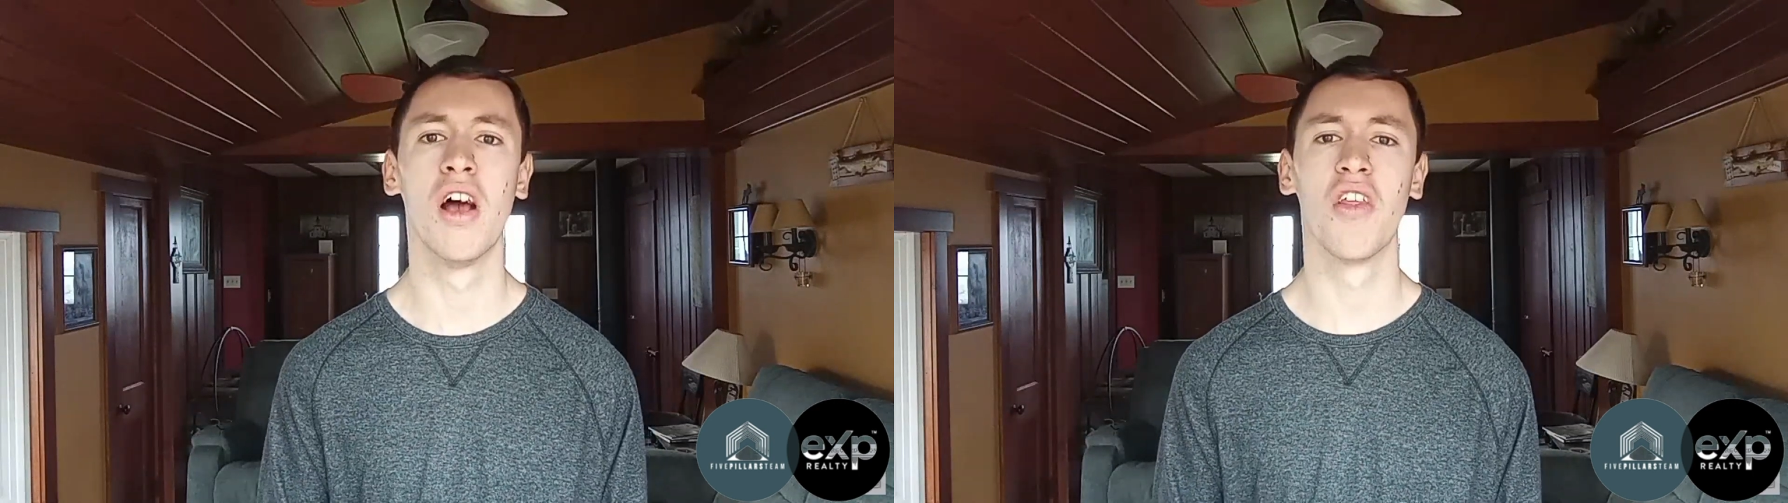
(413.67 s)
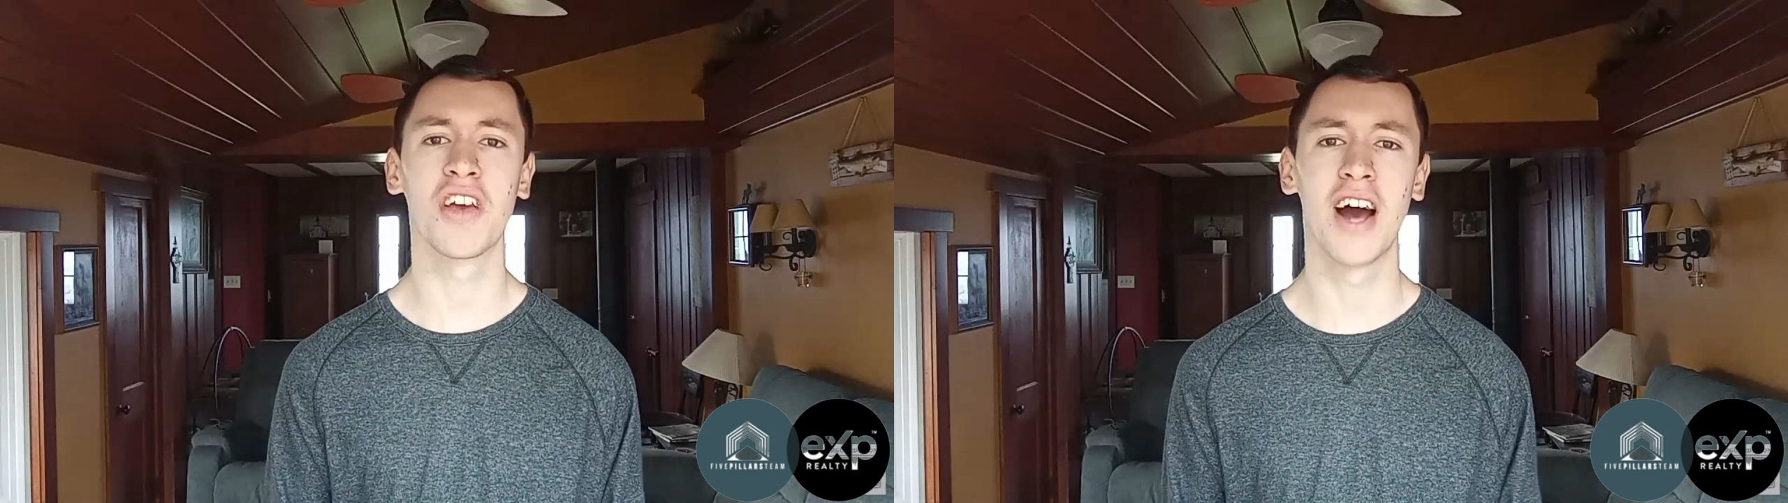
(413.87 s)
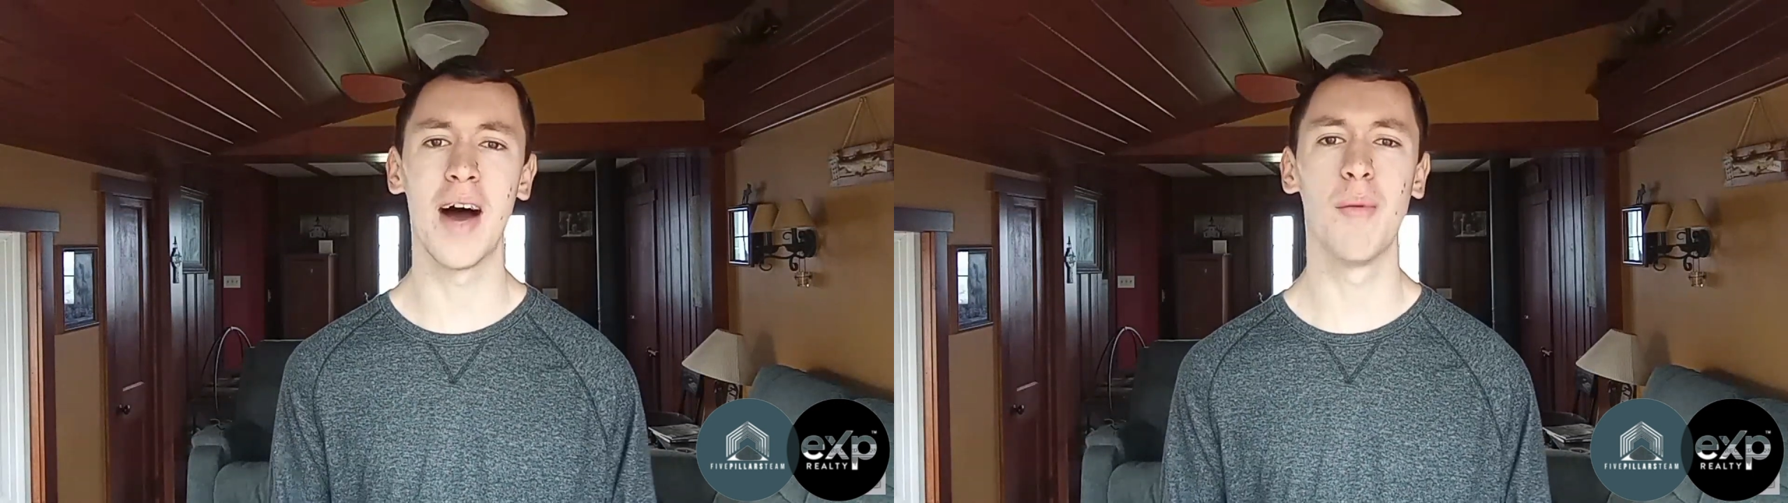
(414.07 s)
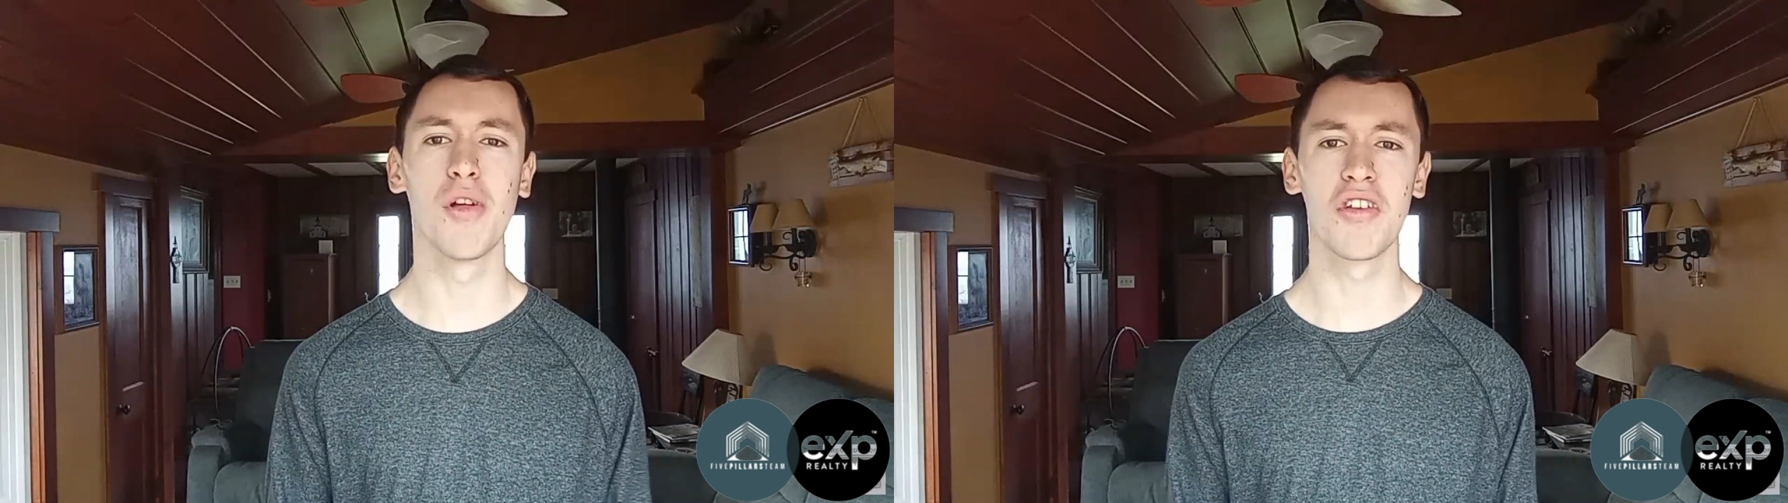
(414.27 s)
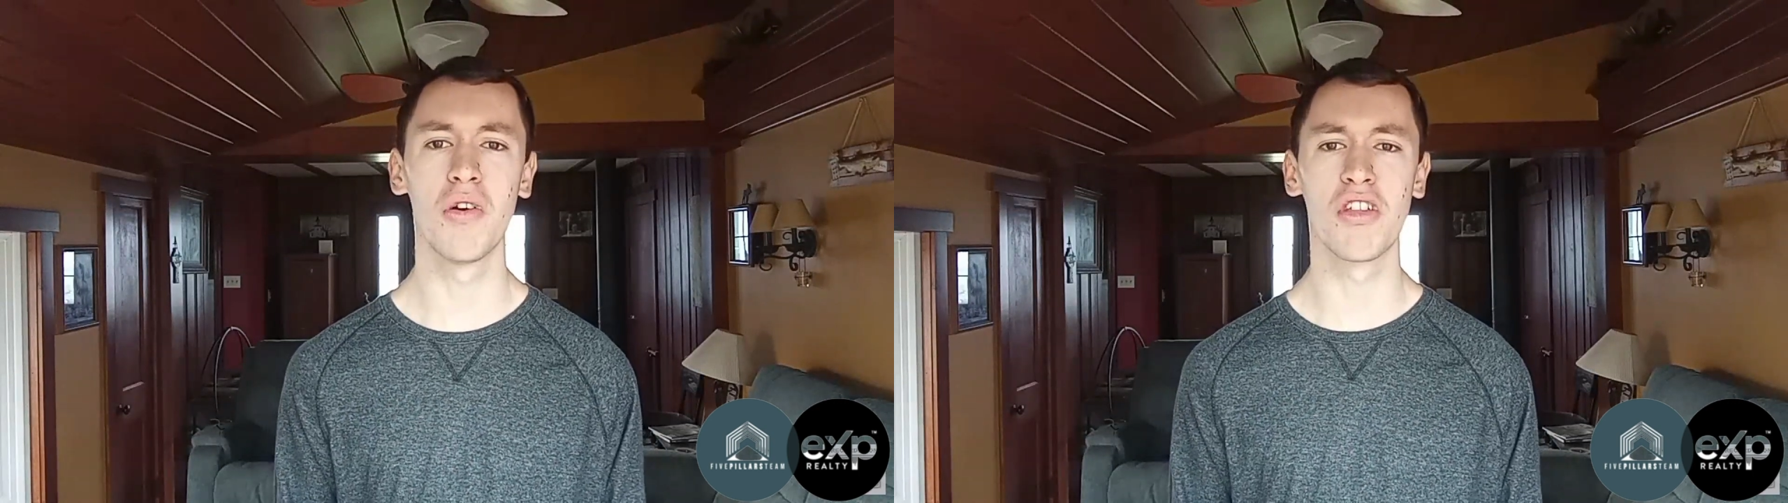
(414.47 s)
The
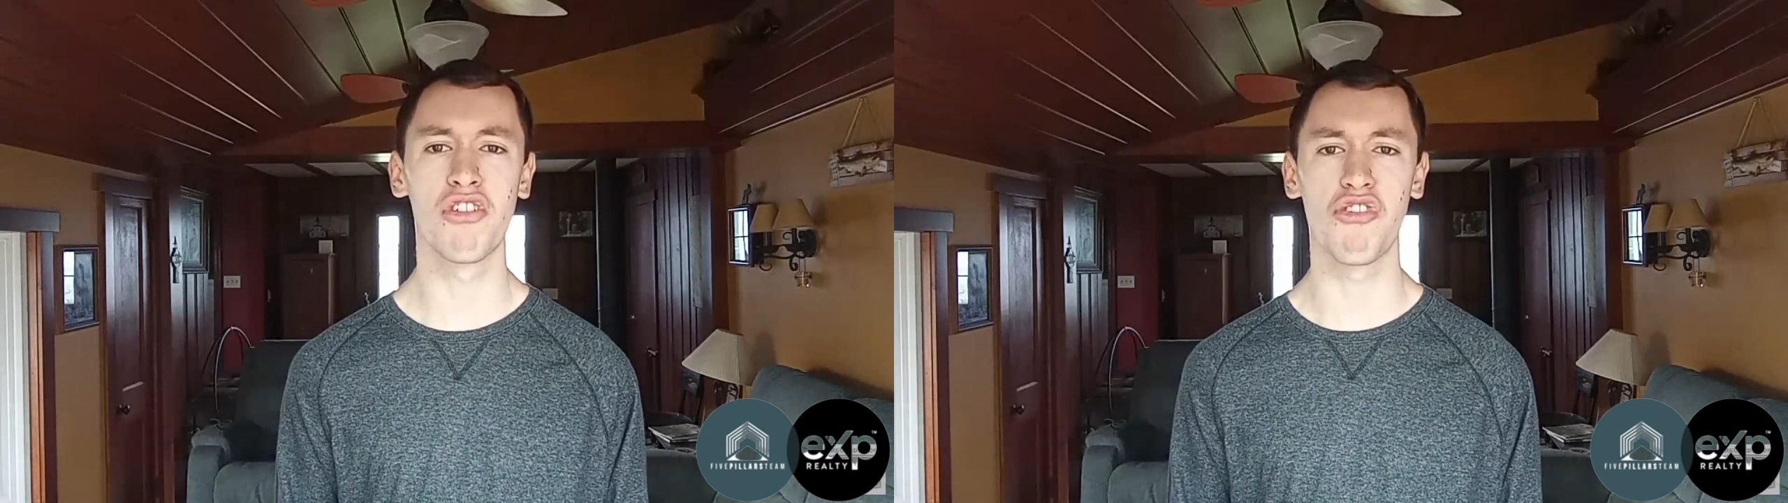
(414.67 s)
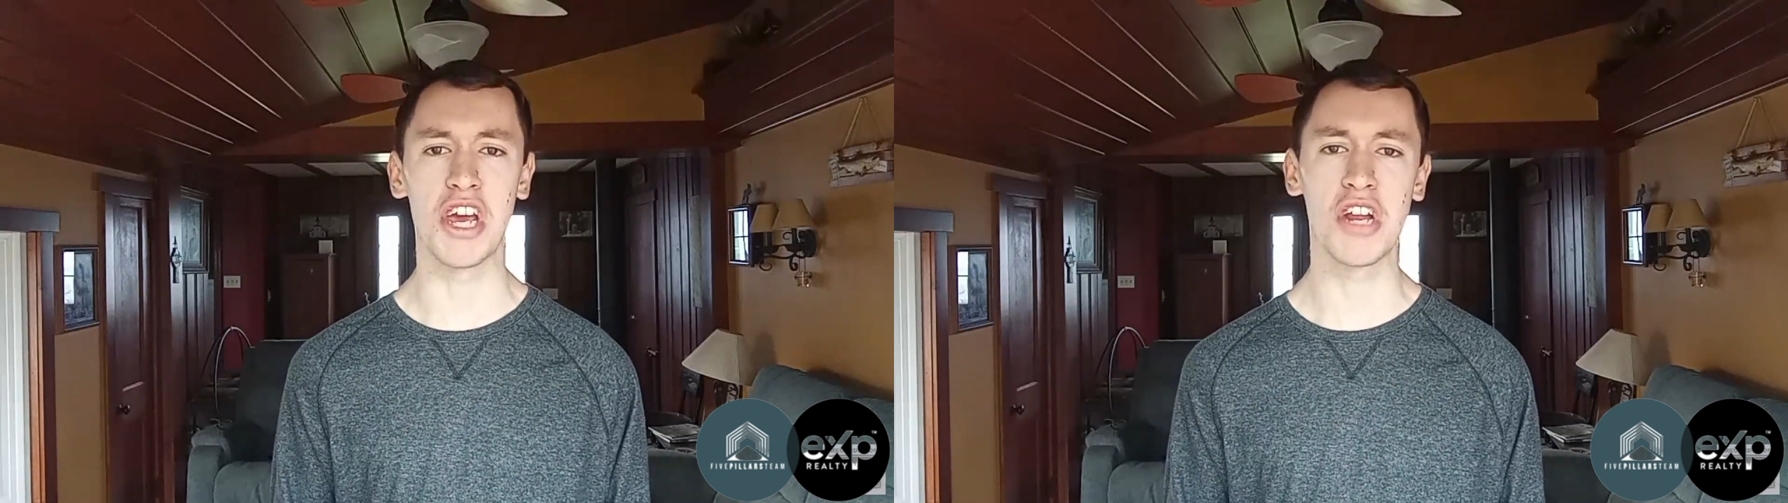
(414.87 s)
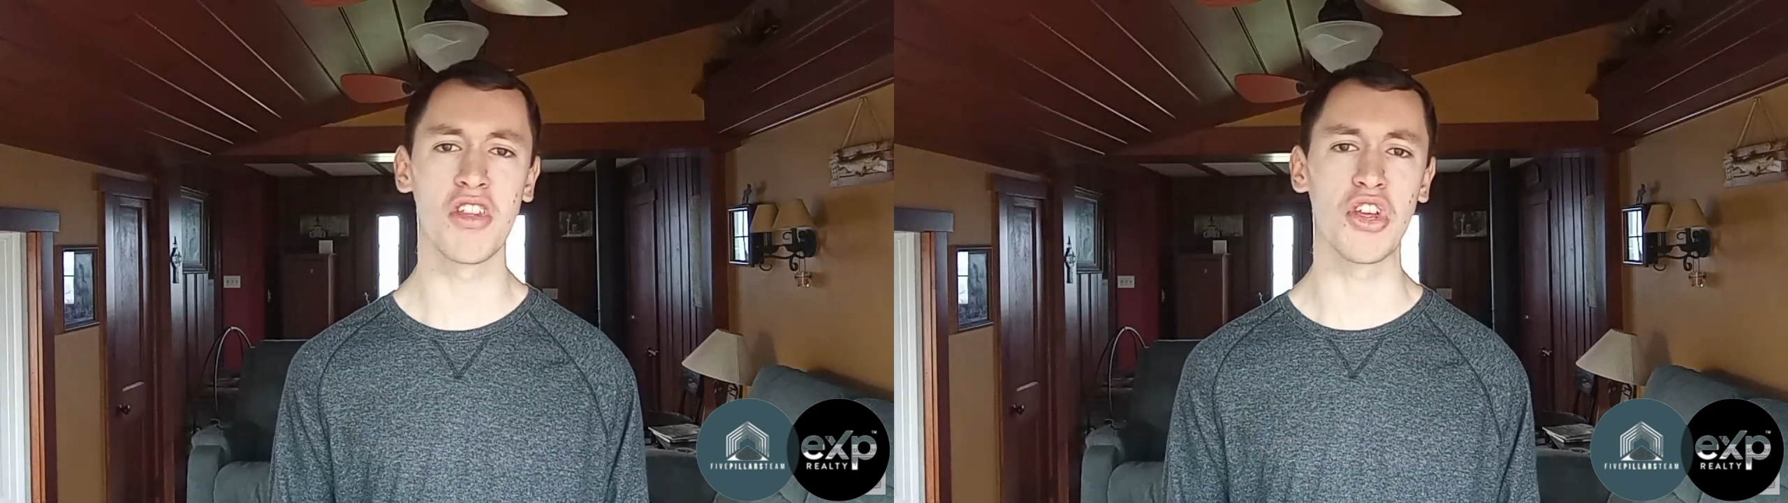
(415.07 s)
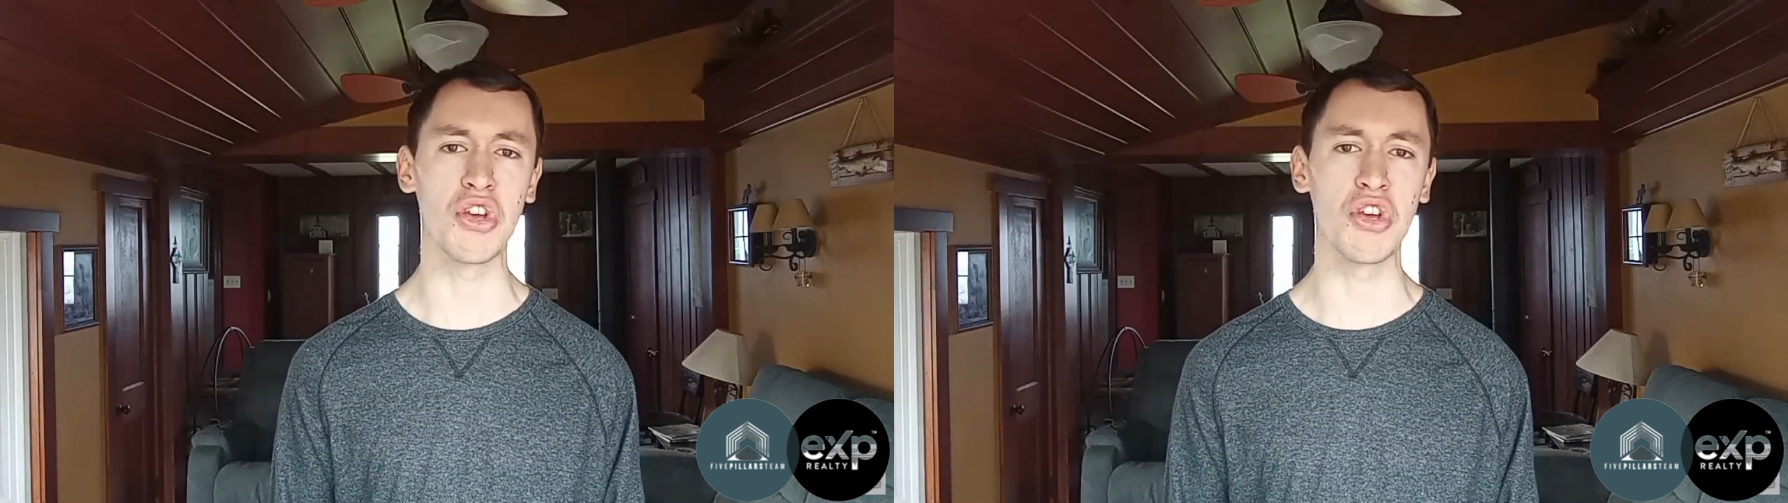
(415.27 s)
cobblestone streets